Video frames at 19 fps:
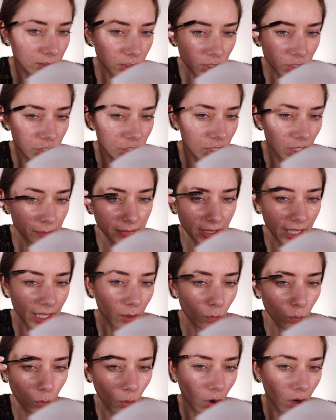the shape that I
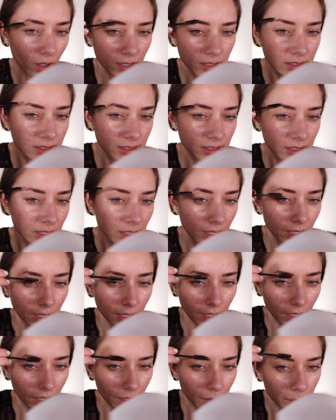want.
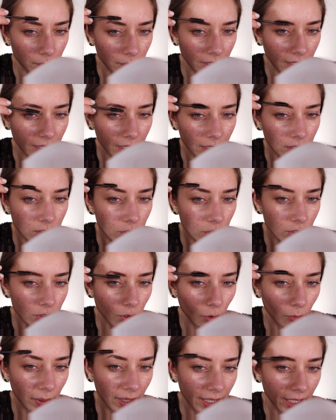And I just
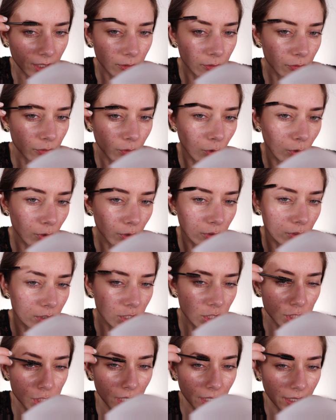go back and forth
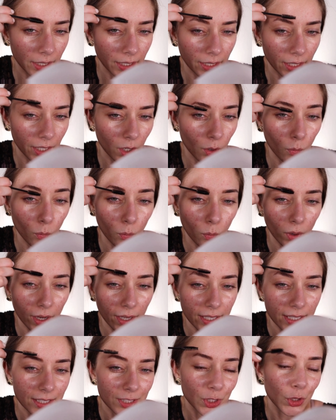checking what
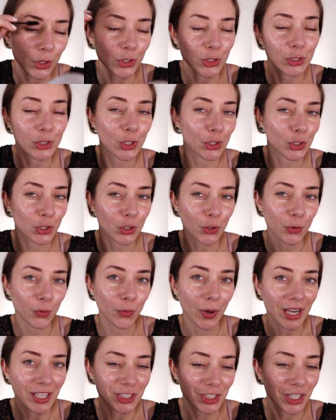is the
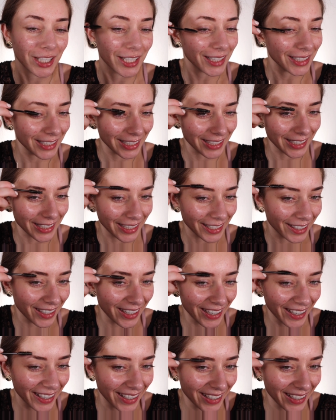situation in here.